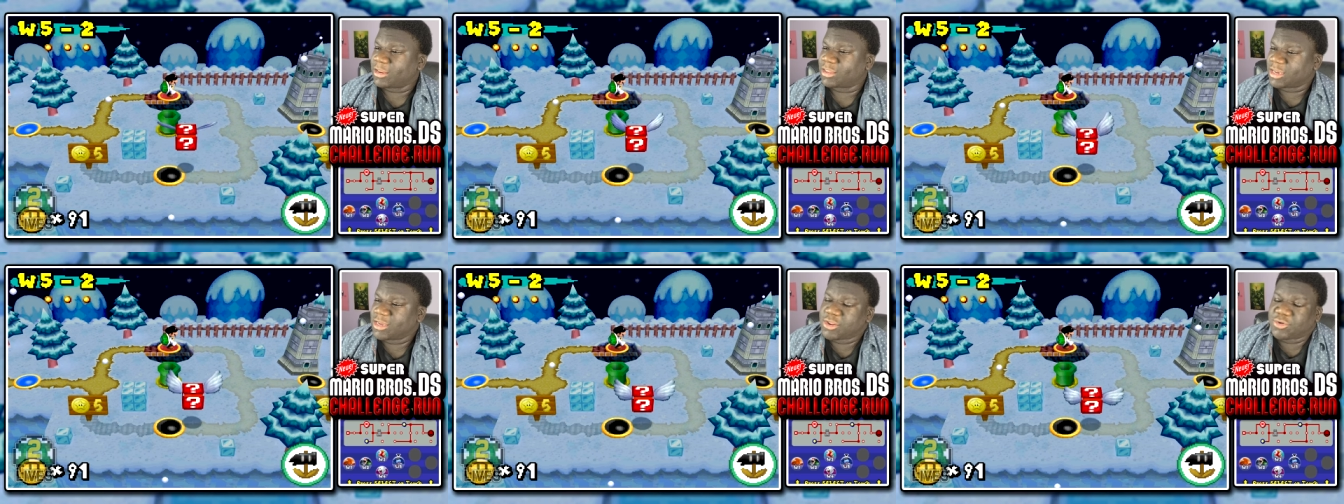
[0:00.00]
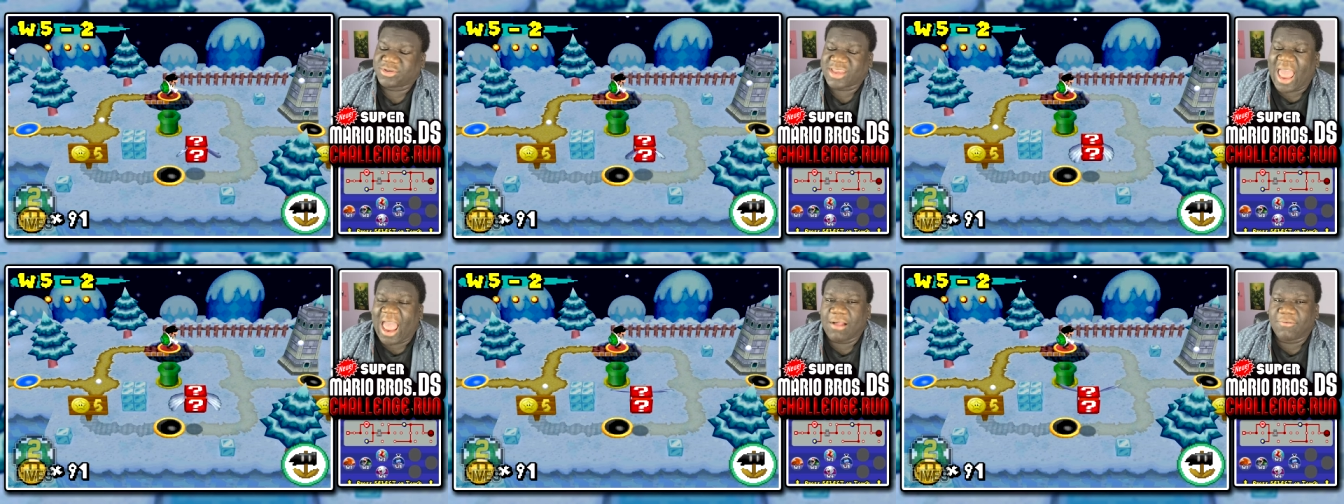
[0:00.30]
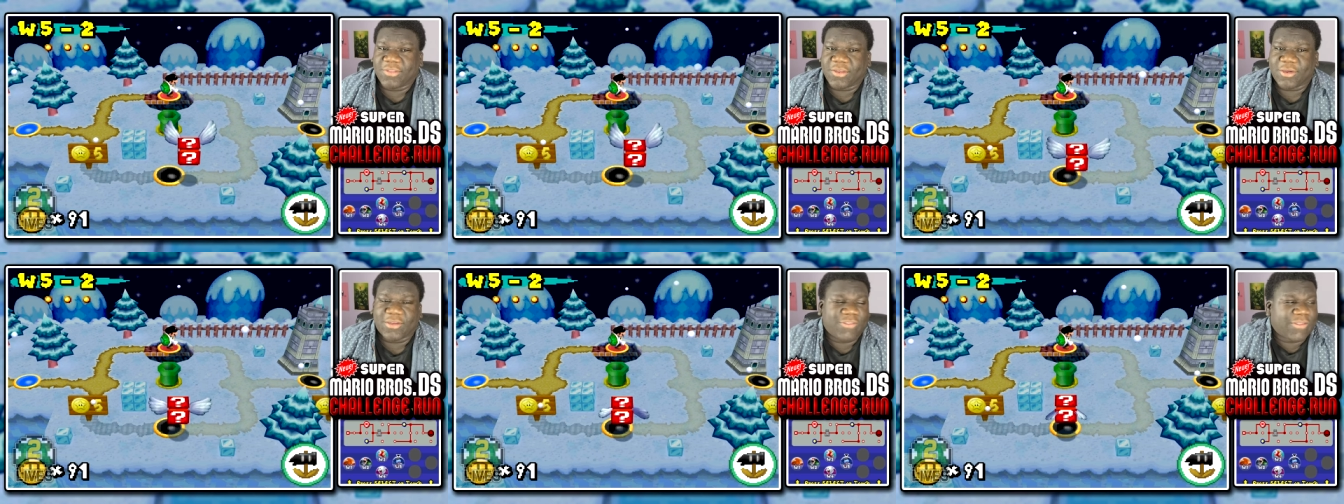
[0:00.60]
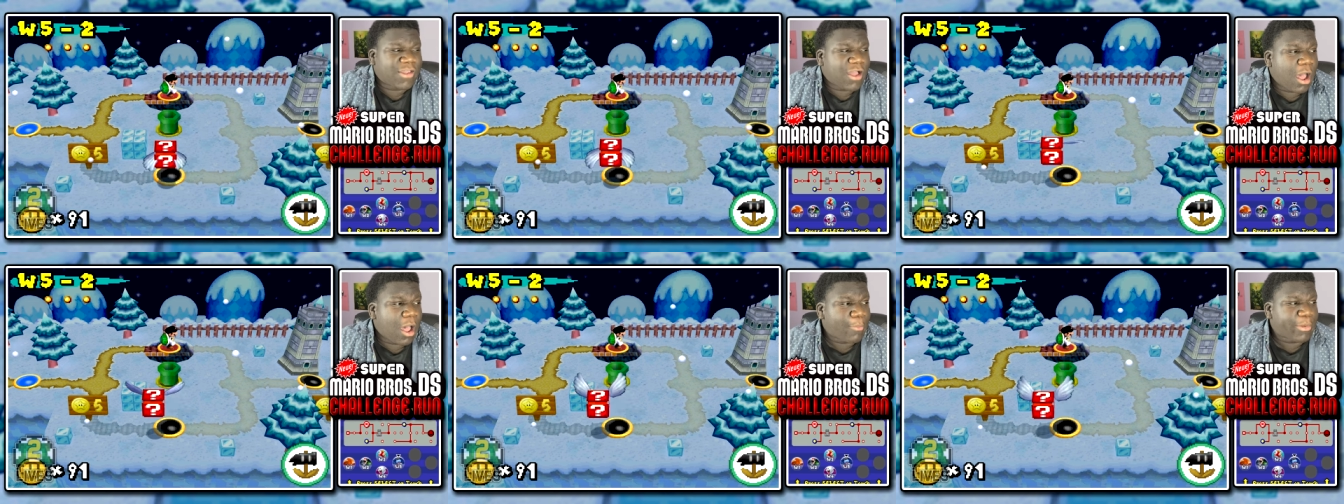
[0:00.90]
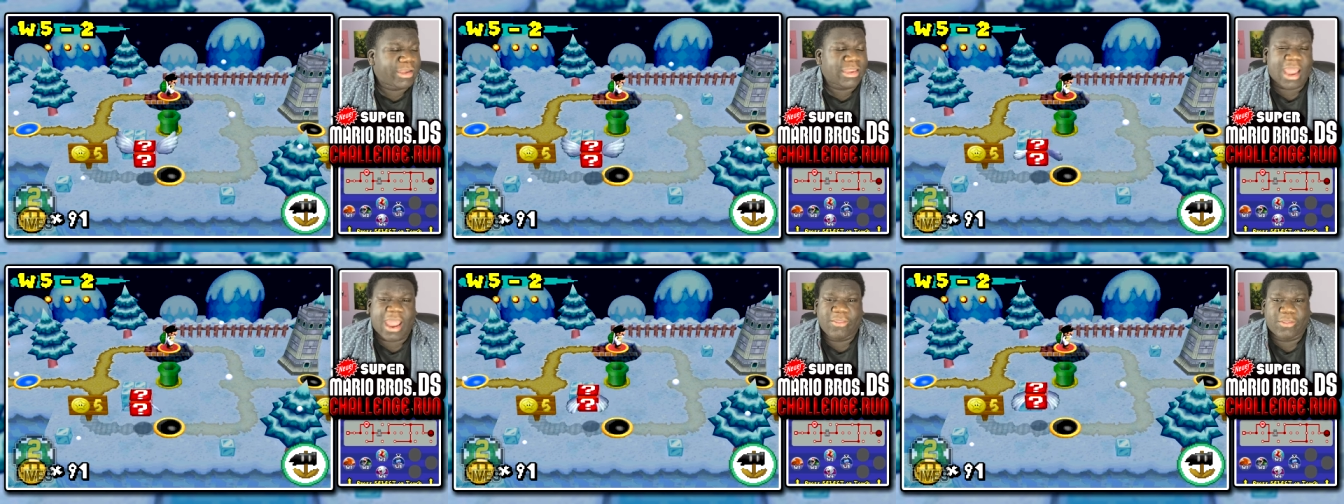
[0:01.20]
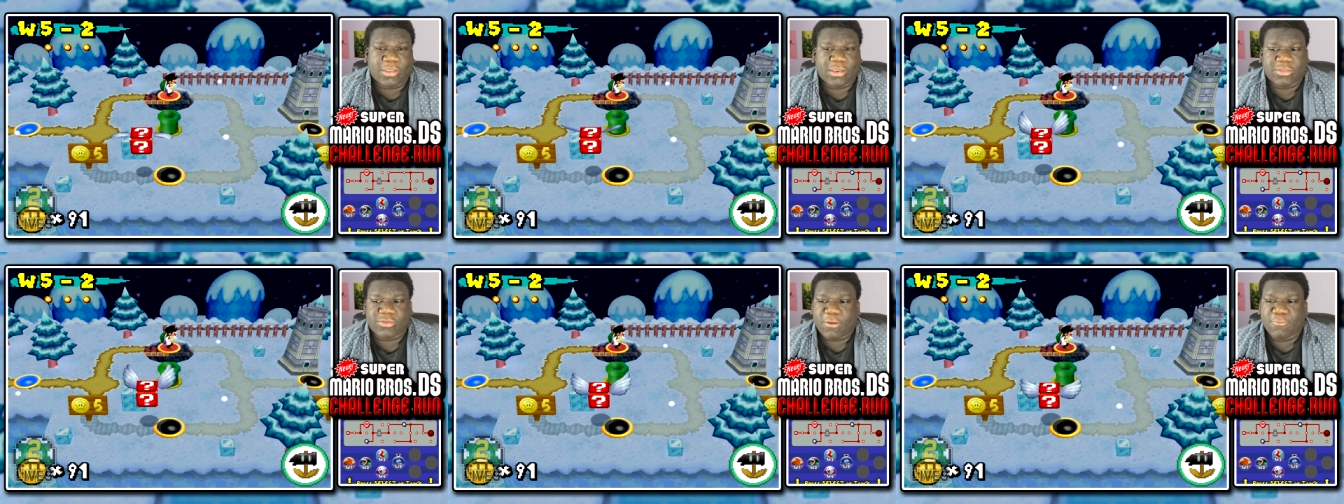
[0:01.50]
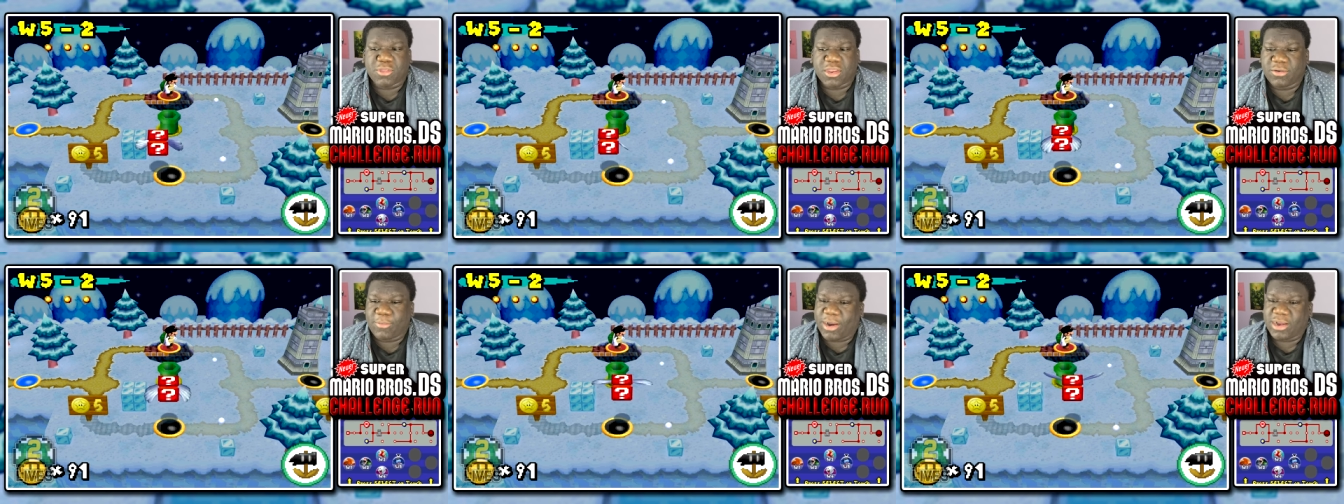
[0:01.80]
Since you're down there in the comments and the
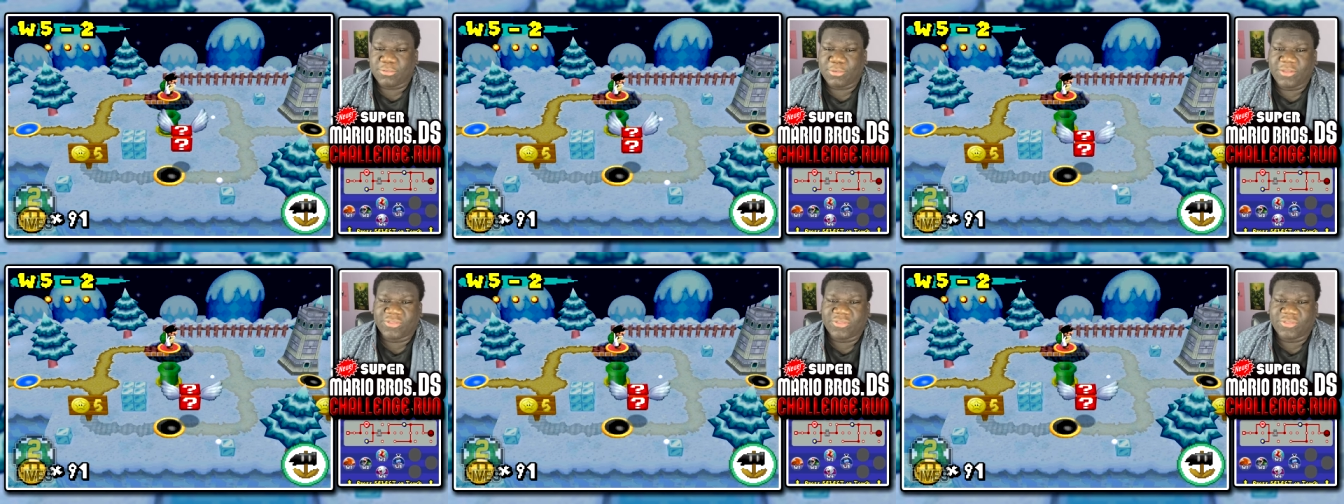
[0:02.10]
description, you might as well